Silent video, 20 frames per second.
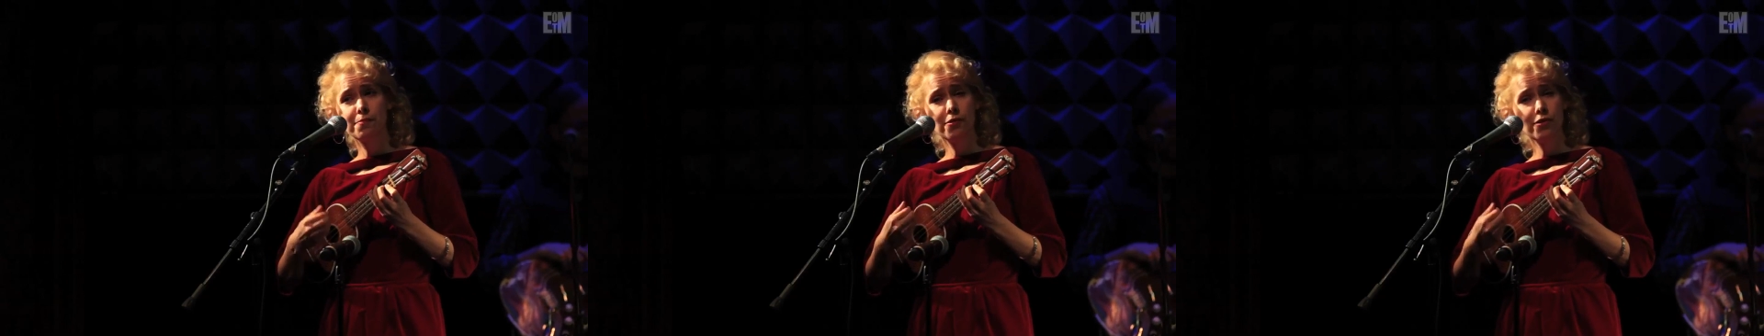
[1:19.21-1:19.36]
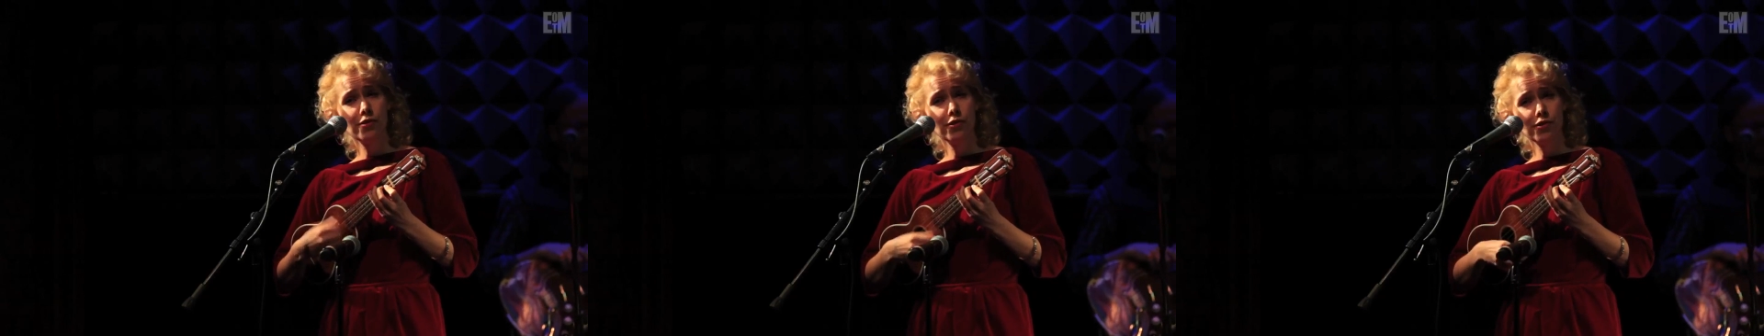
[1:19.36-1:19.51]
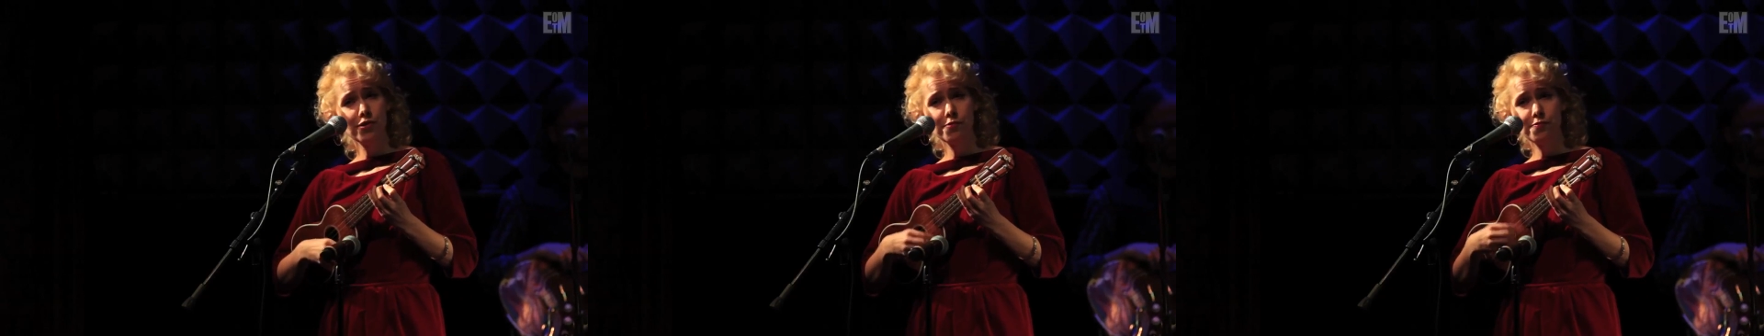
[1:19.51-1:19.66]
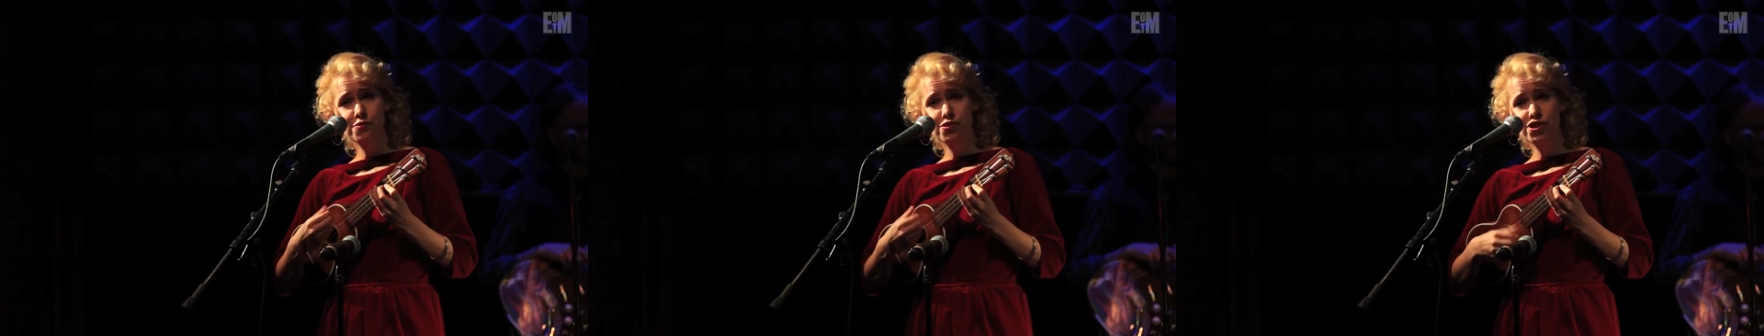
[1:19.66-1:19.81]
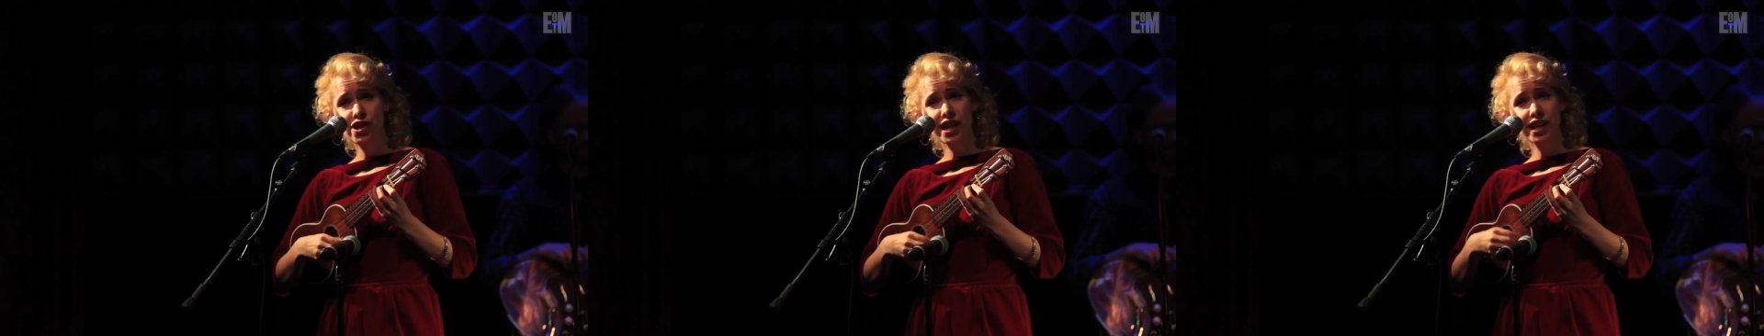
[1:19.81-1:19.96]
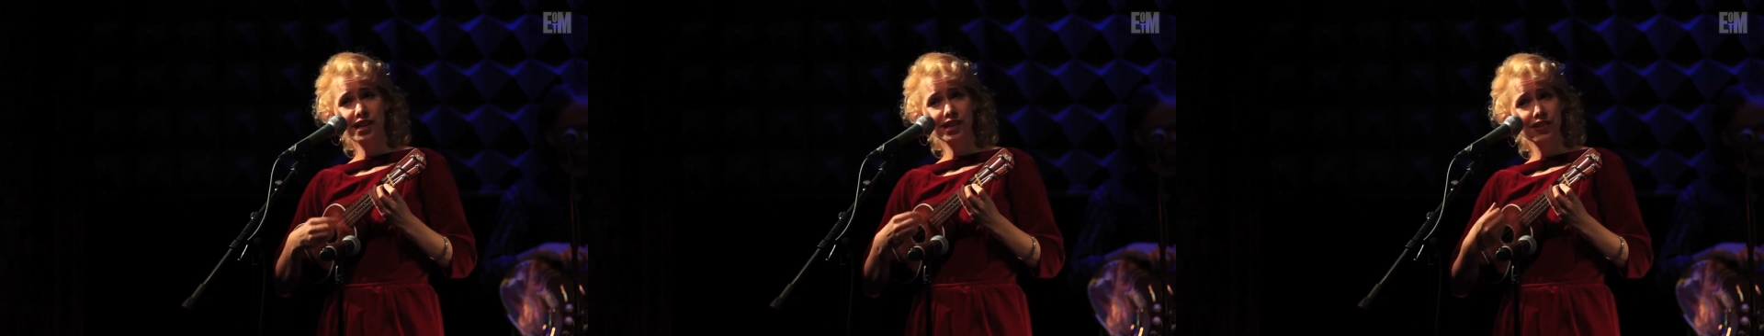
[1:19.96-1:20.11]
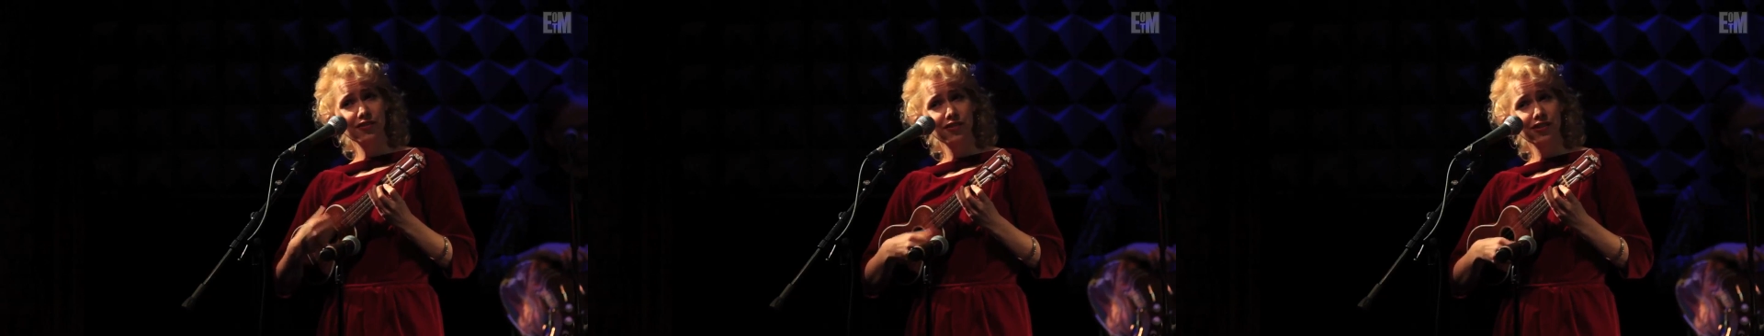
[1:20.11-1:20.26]

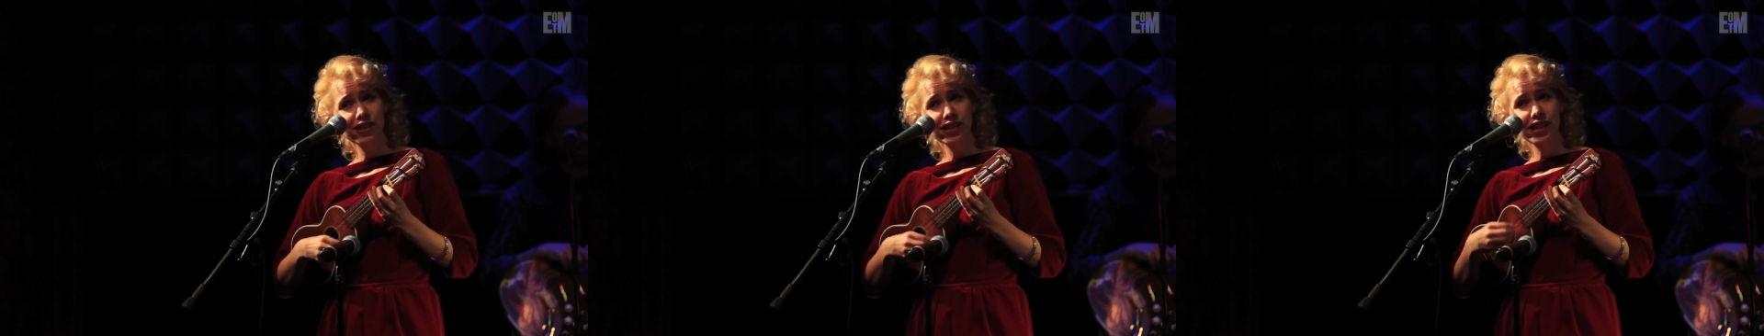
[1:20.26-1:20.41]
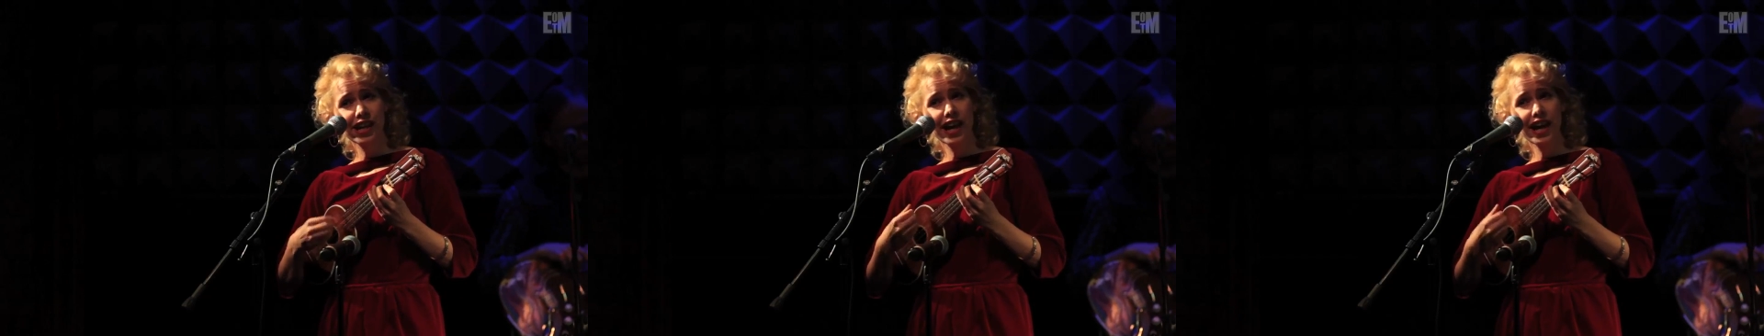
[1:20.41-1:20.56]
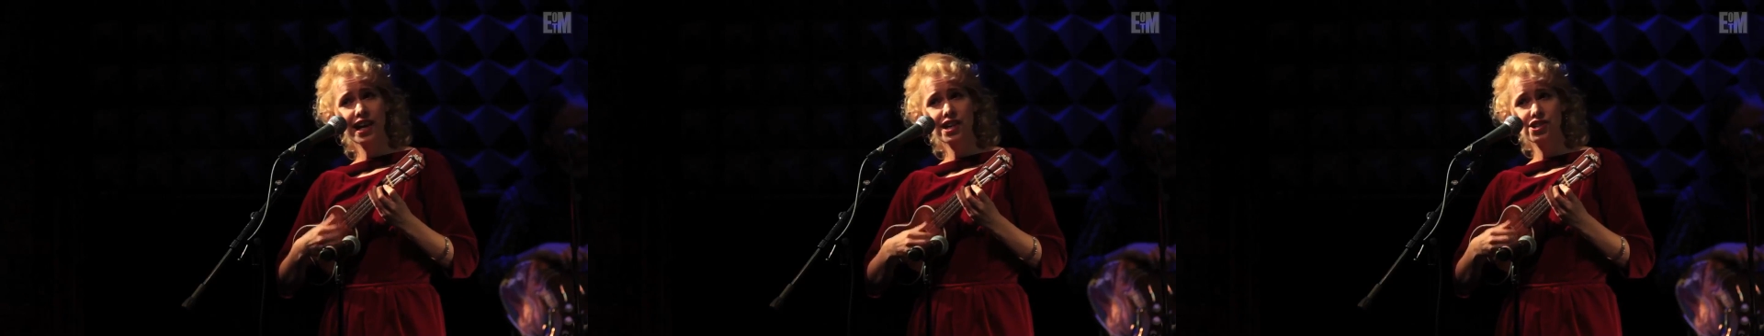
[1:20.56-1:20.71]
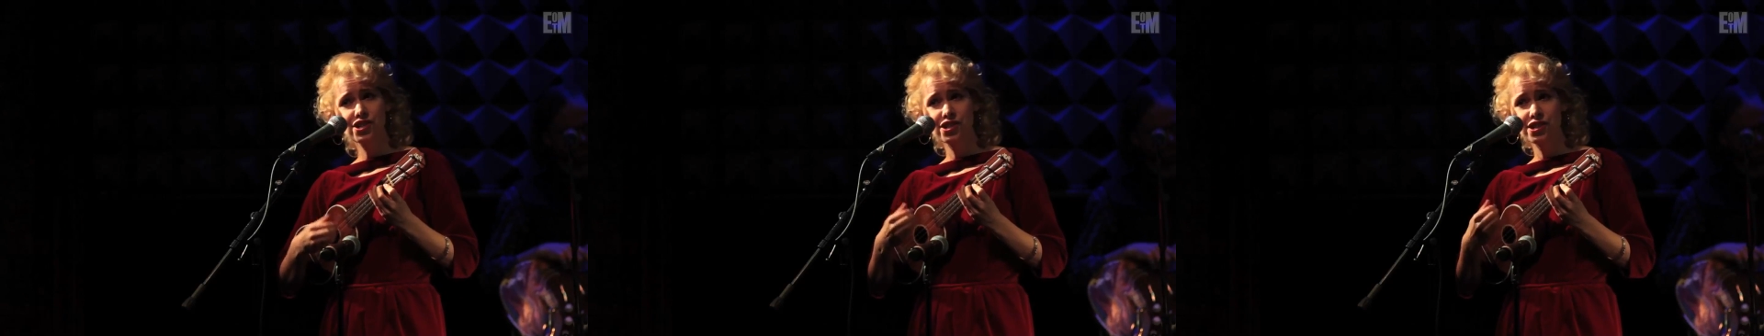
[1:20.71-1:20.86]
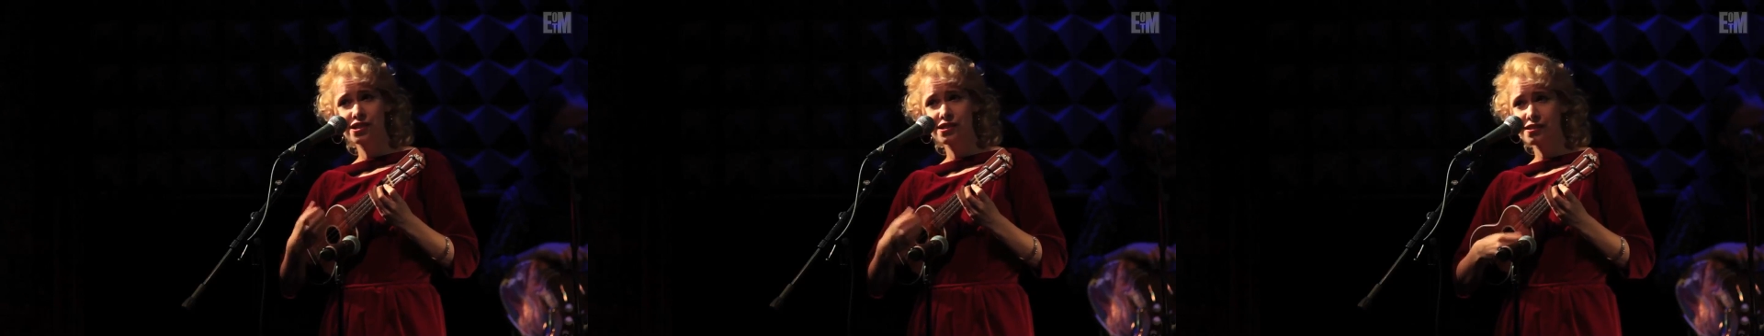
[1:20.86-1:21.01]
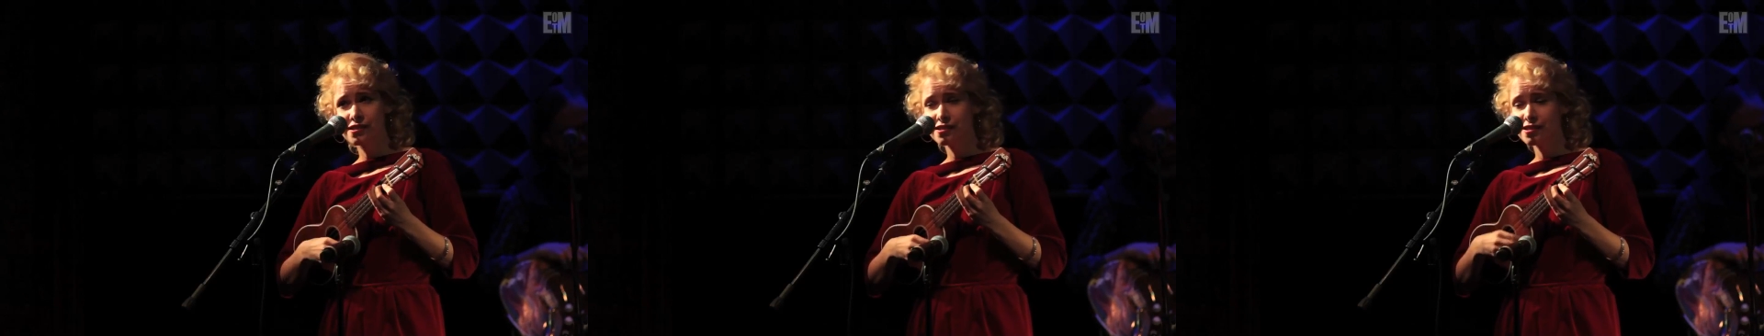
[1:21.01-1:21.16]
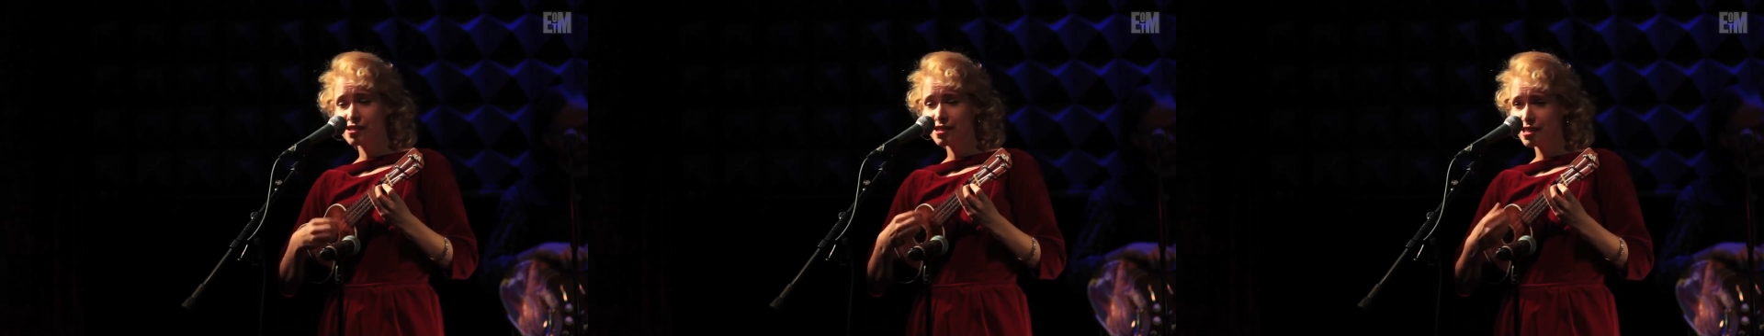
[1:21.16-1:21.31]

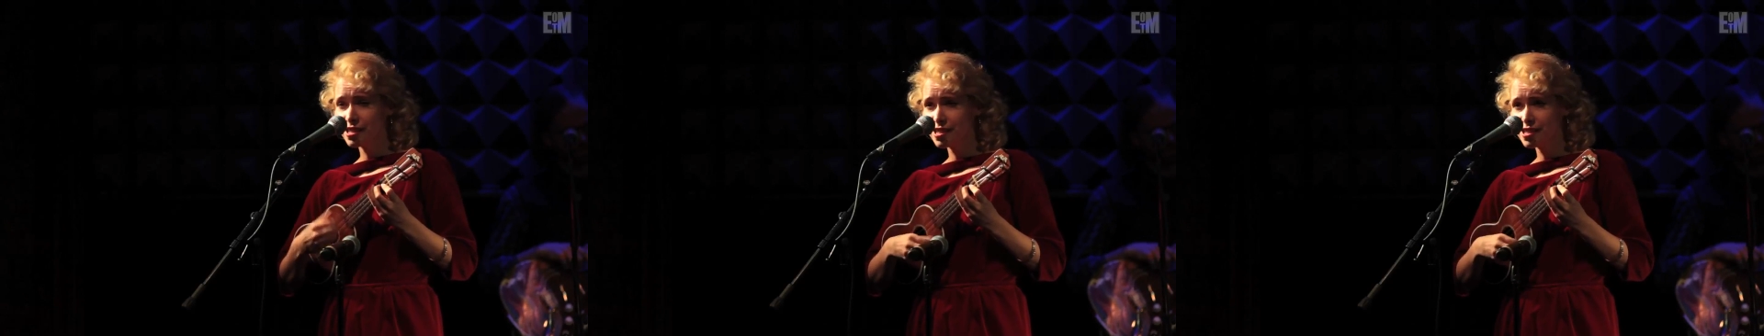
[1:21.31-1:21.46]
objectification